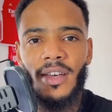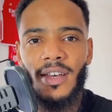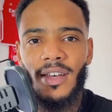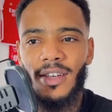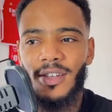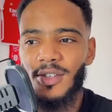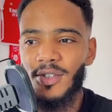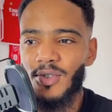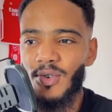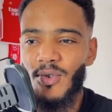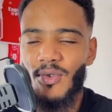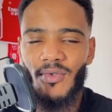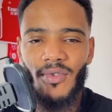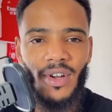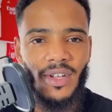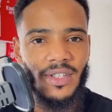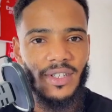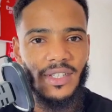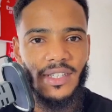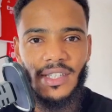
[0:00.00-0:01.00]
it still
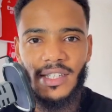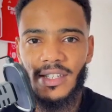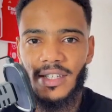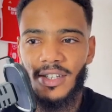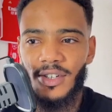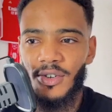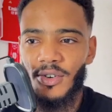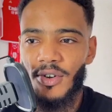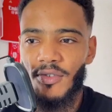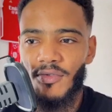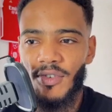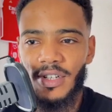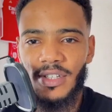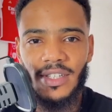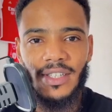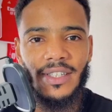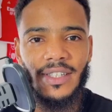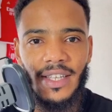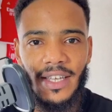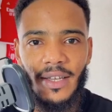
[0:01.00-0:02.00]
runs, it
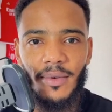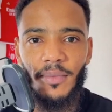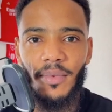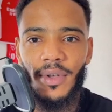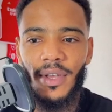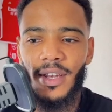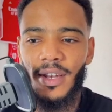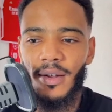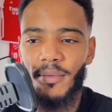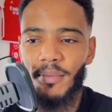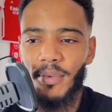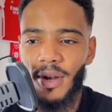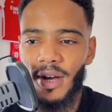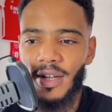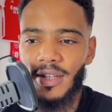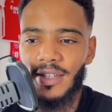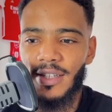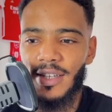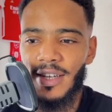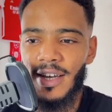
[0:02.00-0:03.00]
runs deep in the
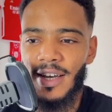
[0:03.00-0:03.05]
blood.